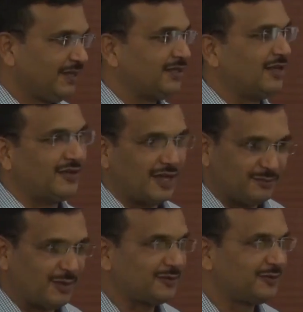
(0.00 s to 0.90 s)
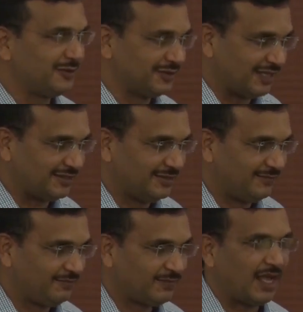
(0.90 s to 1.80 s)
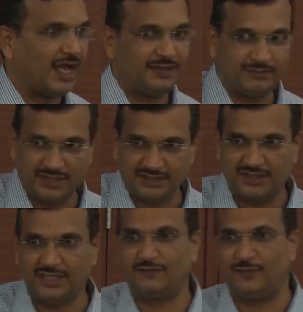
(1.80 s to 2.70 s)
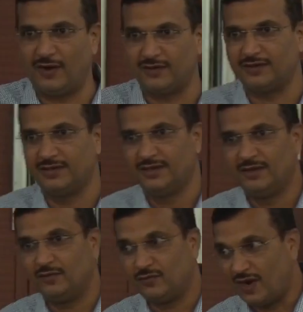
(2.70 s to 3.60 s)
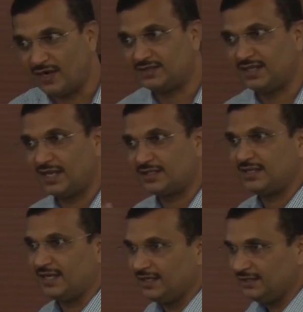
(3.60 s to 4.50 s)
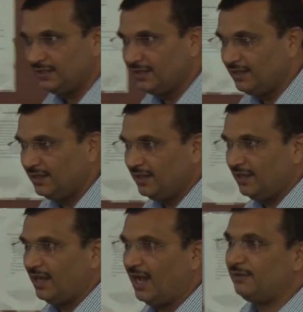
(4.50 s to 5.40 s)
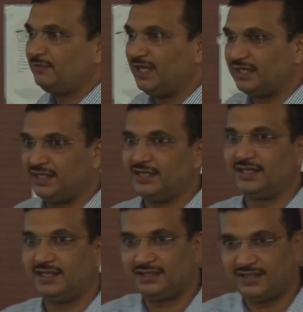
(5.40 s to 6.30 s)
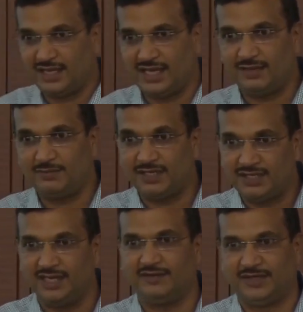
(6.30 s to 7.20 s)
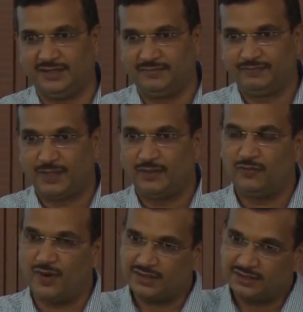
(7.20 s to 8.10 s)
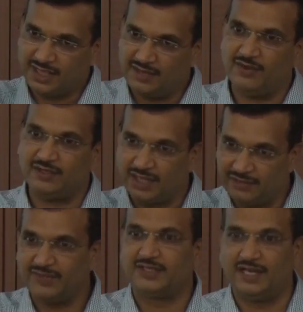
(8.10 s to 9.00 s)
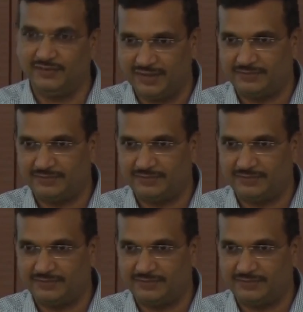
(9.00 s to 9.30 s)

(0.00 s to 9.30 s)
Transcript: Now I am not doing that. I am listening for what they are telling and making reliable delivery. What they want, I will deliver.